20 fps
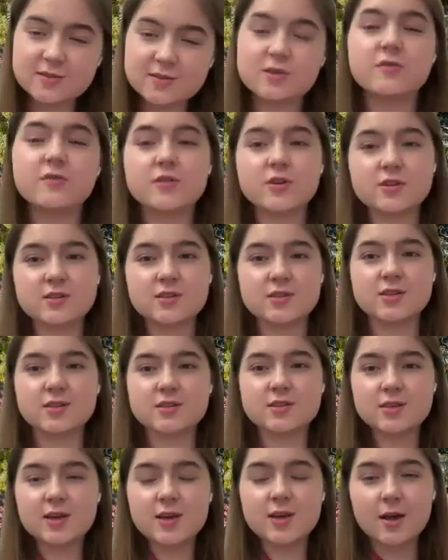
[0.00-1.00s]
So for
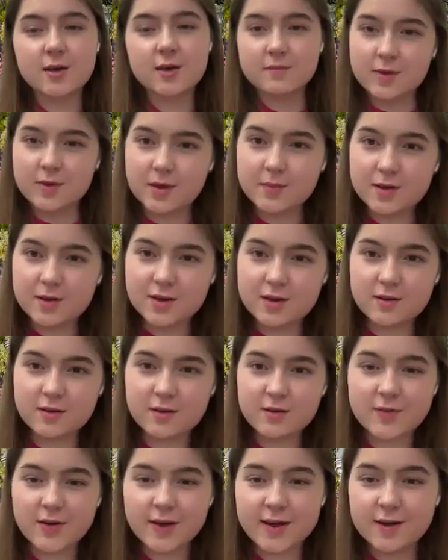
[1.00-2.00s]
instance, maybe
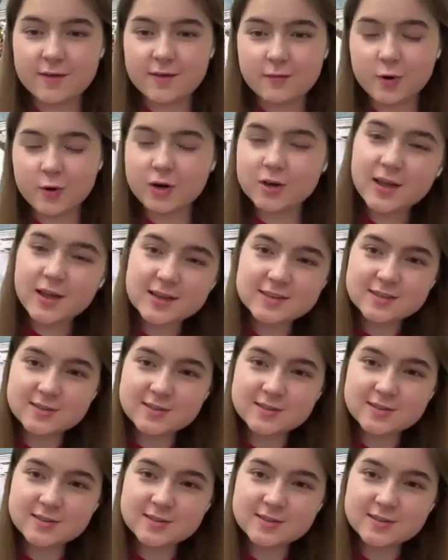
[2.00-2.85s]
if I have more classes